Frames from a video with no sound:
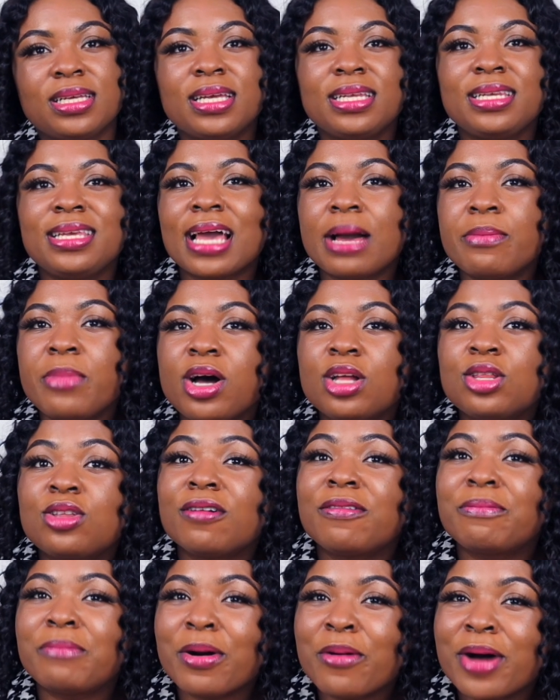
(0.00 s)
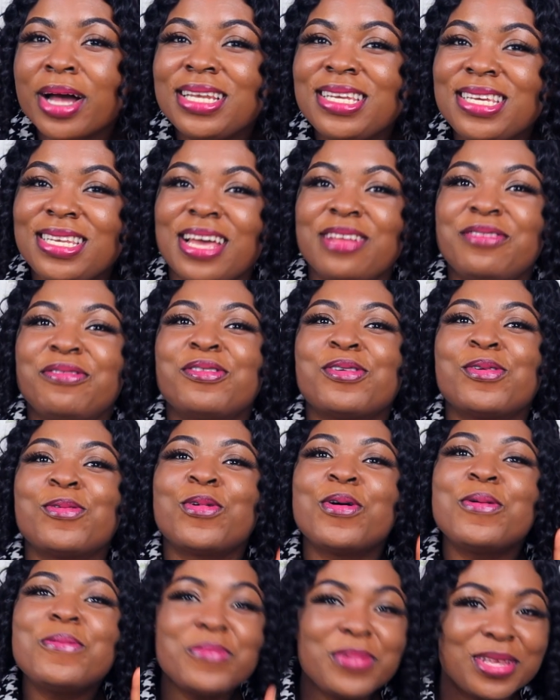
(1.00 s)
The amount of power needed for
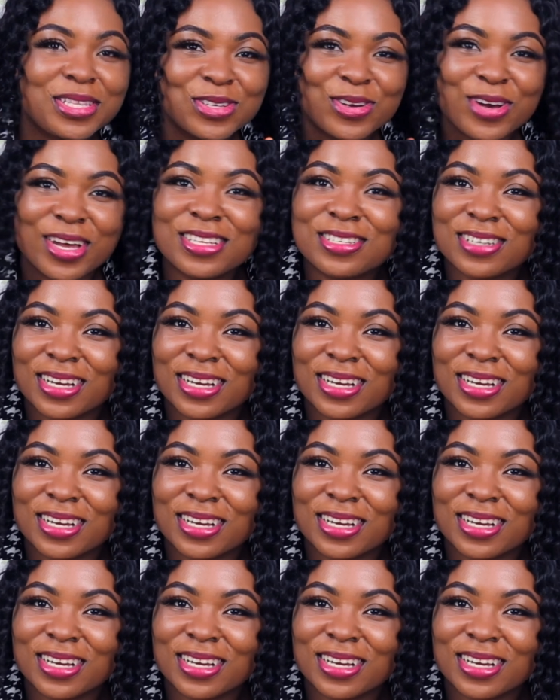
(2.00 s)
one Bitcoin